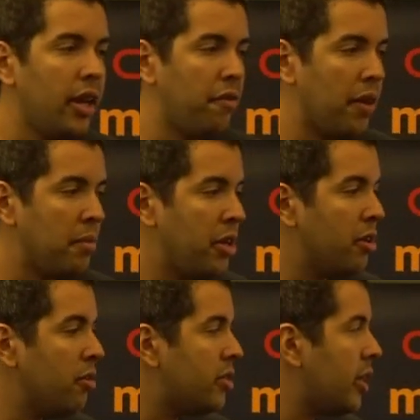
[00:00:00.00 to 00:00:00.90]
If I'm
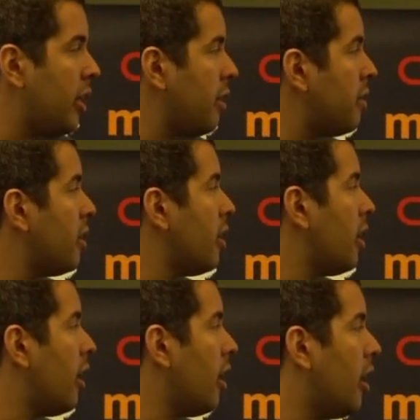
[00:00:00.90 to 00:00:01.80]
using
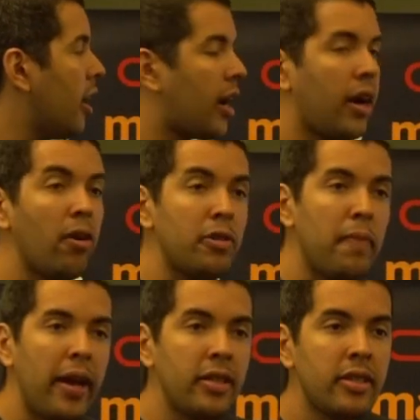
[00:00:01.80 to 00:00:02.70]
uh,
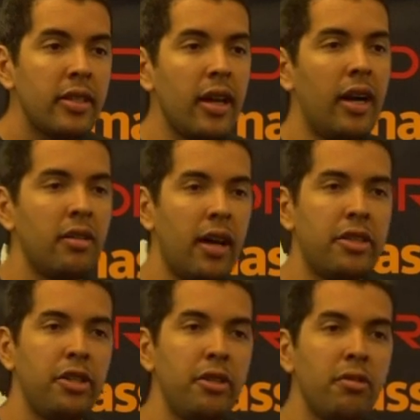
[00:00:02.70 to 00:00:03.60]
Couchbase, I'd like
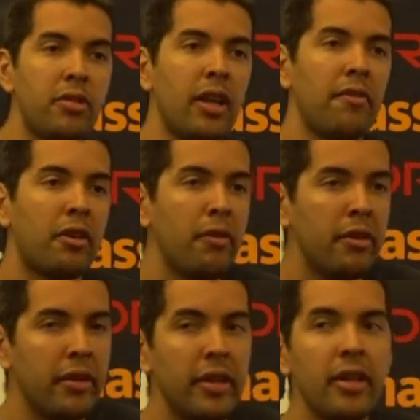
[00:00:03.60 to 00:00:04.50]
to use Live
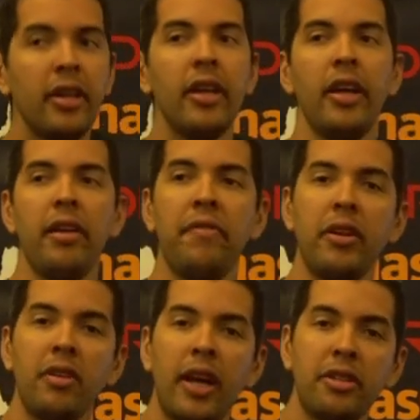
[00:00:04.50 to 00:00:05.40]
Query. If
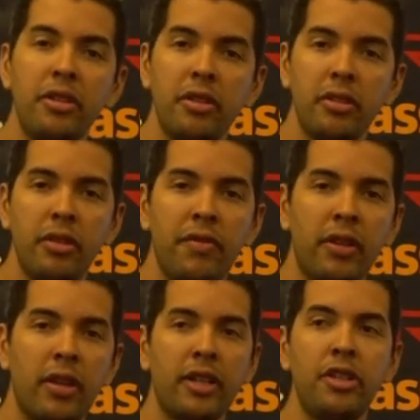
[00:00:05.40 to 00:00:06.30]
I'd like to, if
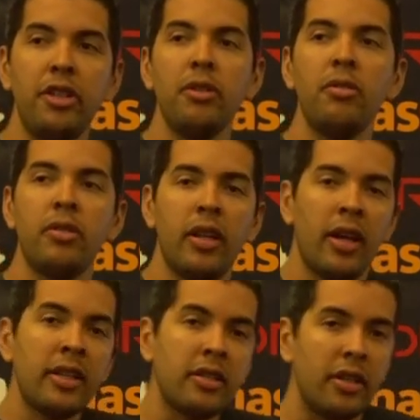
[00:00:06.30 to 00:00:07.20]
I'd like to use
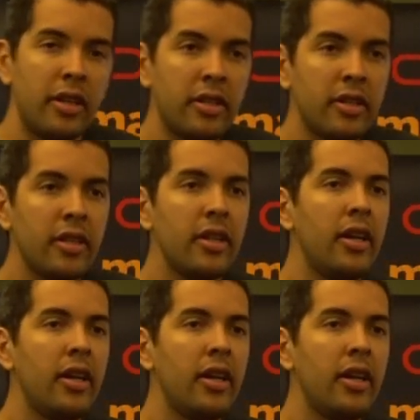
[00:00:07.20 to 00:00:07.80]
Elasticsearch,